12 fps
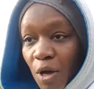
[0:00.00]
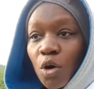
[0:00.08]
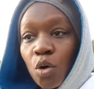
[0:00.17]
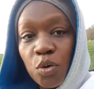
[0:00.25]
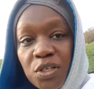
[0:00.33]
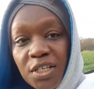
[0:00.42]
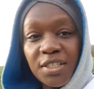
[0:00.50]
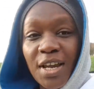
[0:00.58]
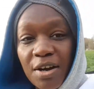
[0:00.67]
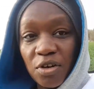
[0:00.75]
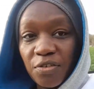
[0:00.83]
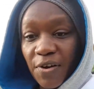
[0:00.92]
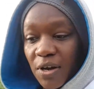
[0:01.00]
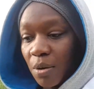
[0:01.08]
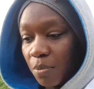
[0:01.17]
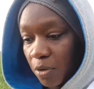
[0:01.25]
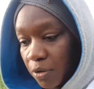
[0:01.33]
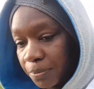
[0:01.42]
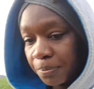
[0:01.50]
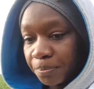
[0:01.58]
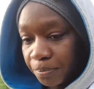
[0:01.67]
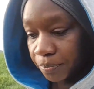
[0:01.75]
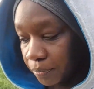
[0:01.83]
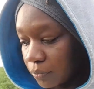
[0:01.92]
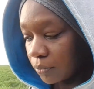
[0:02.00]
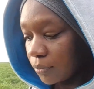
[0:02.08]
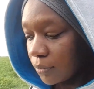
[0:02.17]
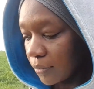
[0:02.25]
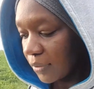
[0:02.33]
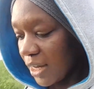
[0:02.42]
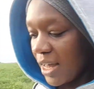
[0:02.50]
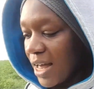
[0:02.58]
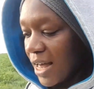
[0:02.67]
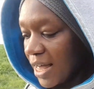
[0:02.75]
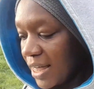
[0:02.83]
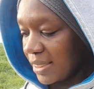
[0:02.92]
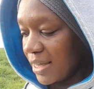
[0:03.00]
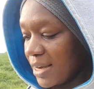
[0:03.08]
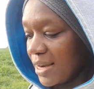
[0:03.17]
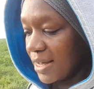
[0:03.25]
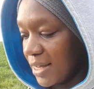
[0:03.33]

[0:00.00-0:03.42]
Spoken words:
which is non-refundable. And then